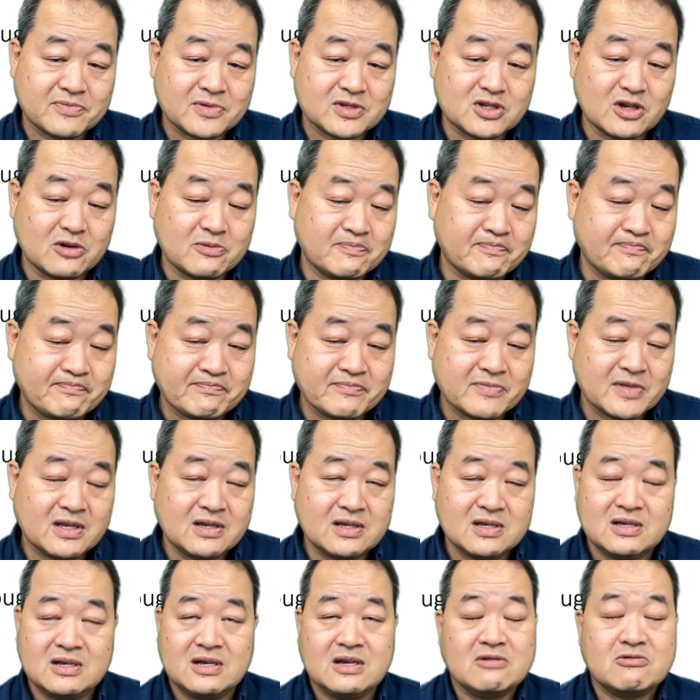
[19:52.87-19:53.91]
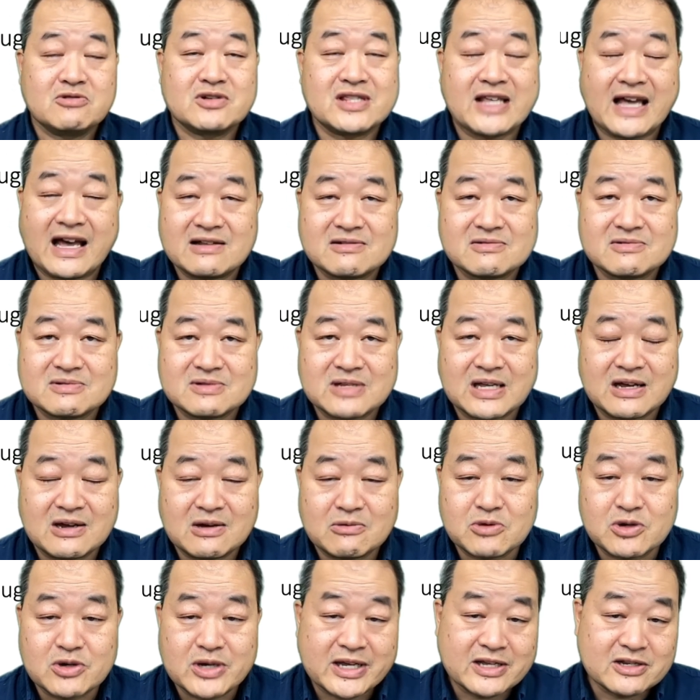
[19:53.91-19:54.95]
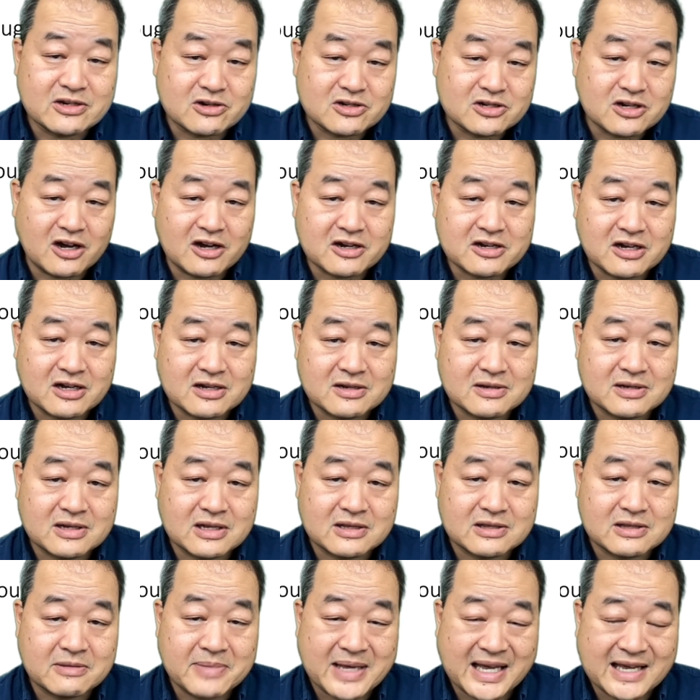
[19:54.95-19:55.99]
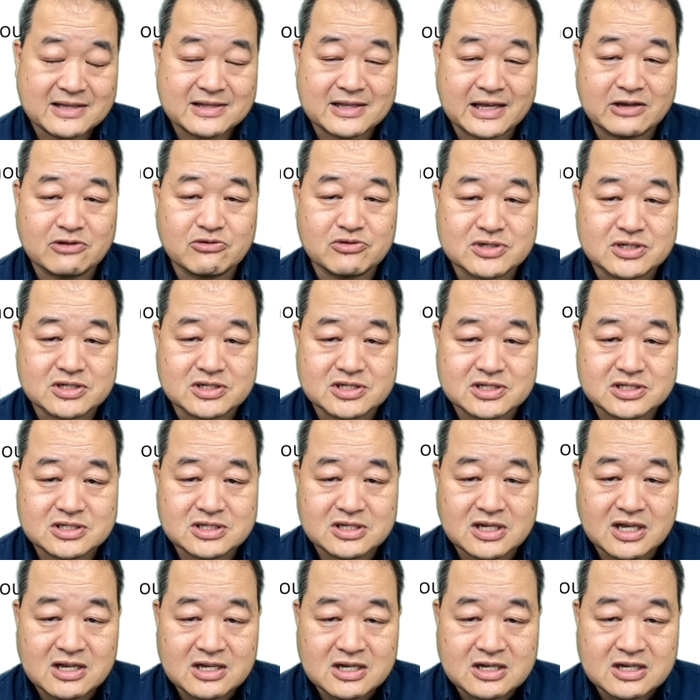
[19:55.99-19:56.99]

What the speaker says: So with that, we'll end our talk on the pain languages.